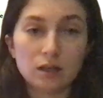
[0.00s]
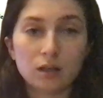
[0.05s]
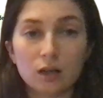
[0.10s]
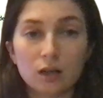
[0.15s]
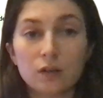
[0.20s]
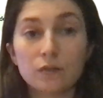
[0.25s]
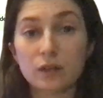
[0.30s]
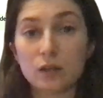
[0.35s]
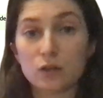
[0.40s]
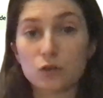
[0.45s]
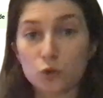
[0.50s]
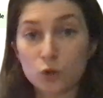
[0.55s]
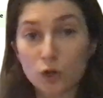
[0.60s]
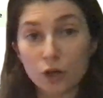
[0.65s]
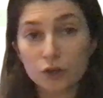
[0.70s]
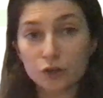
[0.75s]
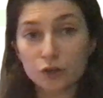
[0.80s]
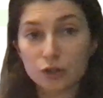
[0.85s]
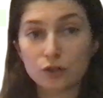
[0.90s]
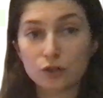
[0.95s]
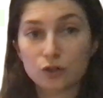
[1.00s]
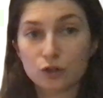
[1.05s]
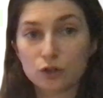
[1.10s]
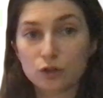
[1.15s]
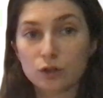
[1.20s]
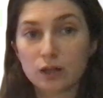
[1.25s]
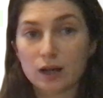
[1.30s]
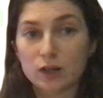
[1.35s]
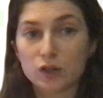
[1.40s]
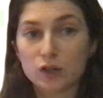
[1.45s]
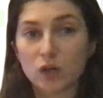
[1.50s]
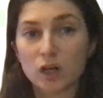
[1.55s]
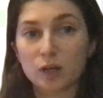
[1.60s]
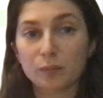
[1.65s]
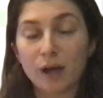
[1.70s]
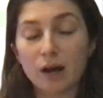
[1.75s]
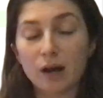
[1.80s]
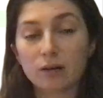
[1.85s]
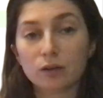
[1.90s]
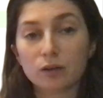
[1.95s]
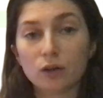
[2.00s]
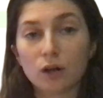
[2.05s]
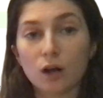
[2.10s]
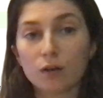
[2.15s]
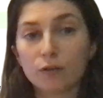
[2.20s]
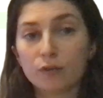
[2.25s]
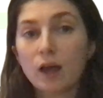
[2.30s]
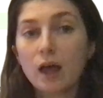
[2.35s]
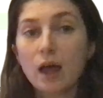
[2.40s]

kind of the introduction to the extract paragraph,